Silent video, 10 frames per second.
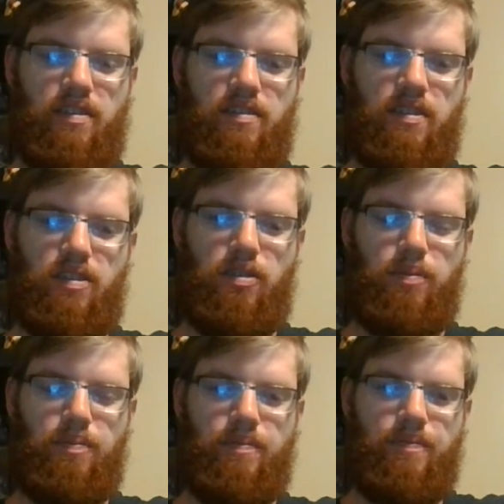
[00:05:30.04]
So
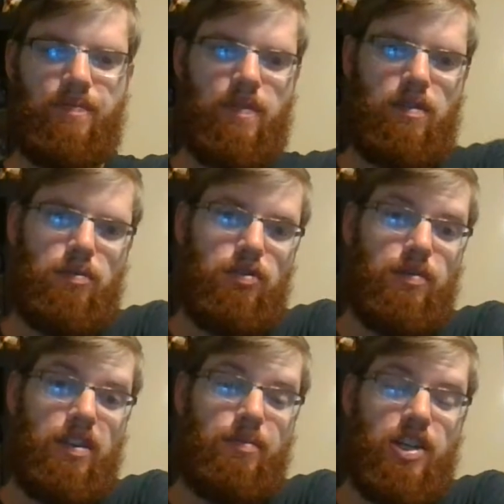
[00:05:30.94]
it wasn't
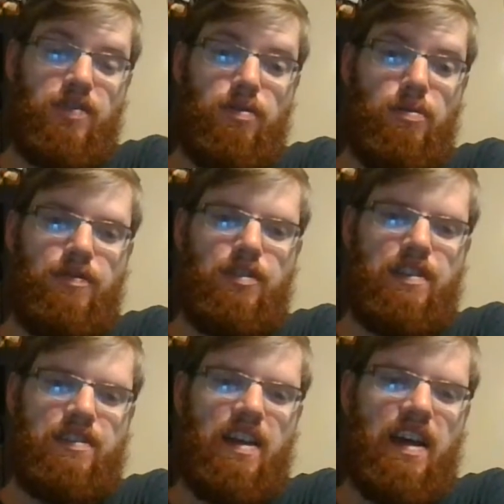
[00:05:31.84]
really much of a review to
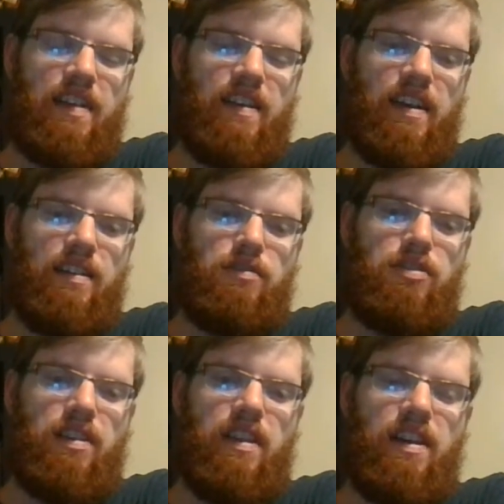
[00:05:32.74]
say because I
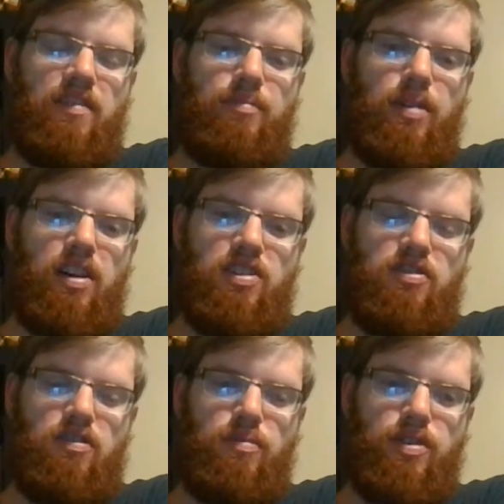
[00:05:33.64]
couldn't think of much
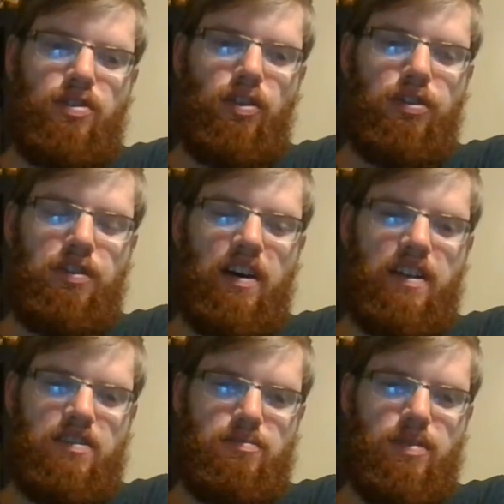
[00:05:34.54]
original
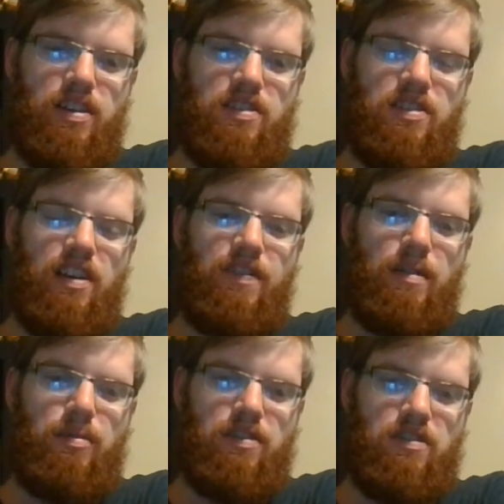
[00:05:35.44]
thoughts or much stuff
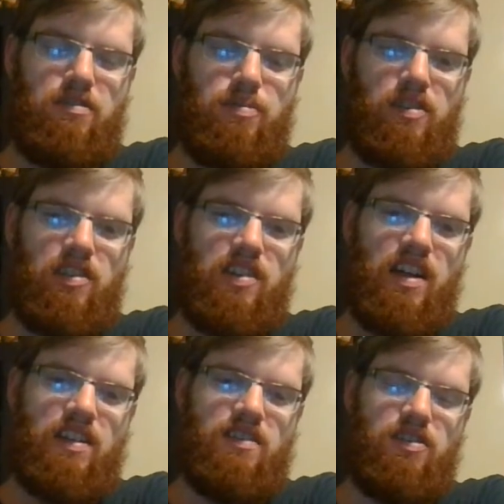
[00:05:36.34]
that wasn't super
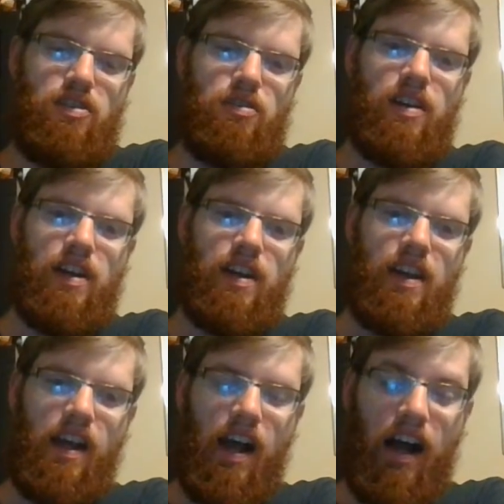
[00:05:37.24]
cliched. So
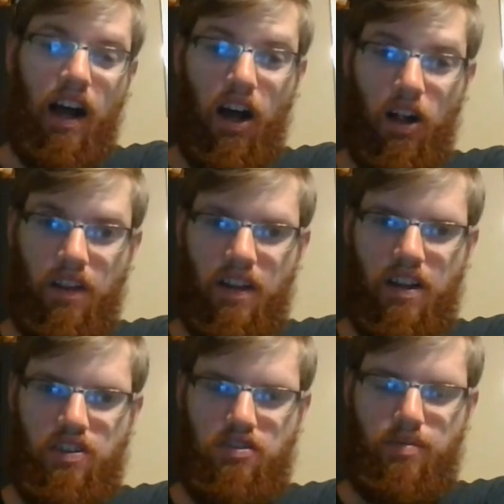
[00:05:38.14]

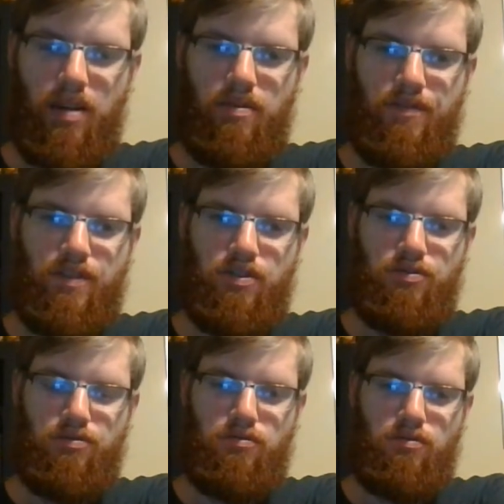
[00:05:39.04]
I'll do my
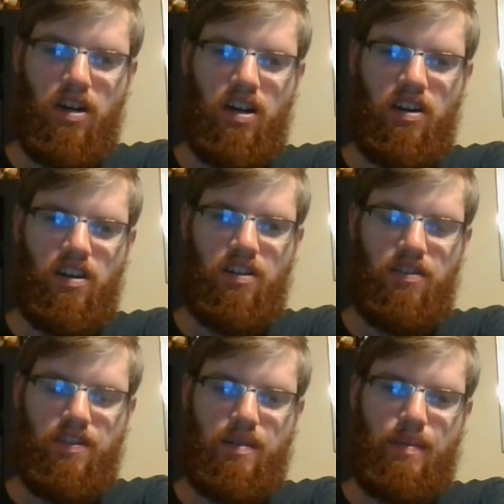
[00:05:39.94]
review
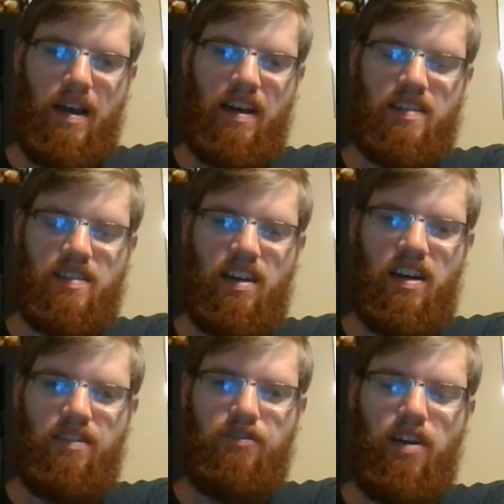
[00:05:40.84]
of The Mask
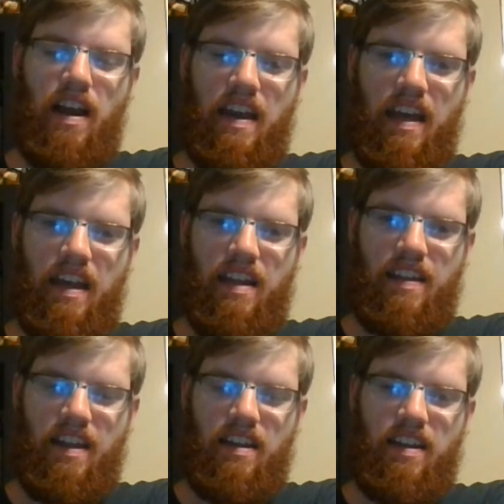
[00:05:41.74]
on Friday, and
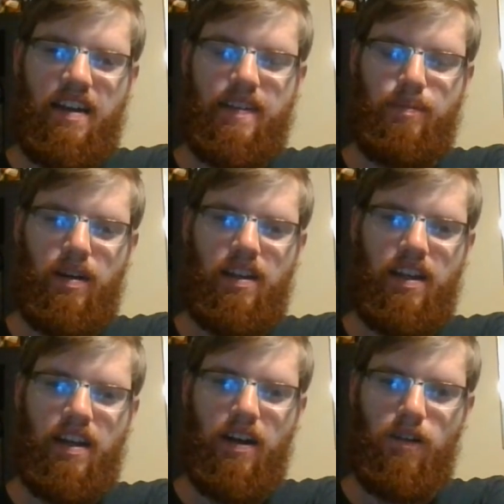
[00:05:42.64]
then next
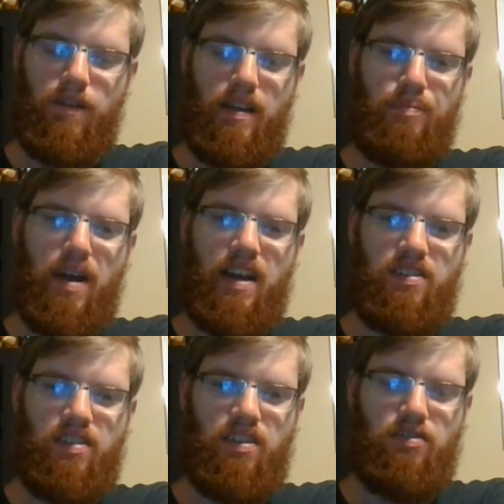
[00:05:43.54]
Monday I'll get back
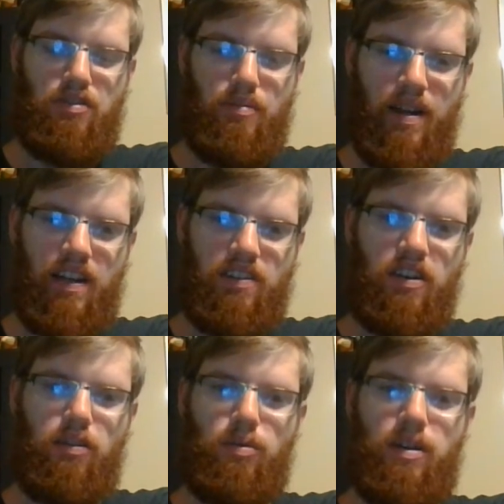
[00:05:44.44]
to doing my
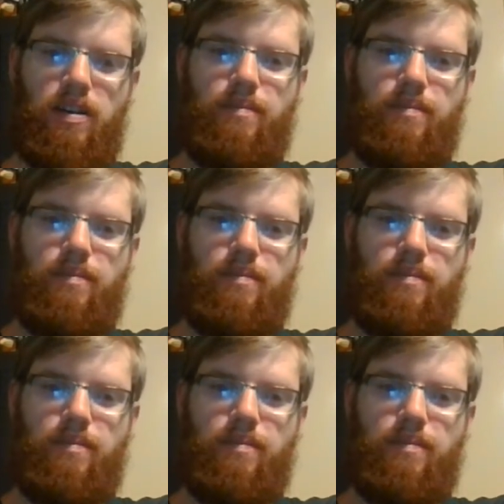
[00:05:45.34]
guitar work.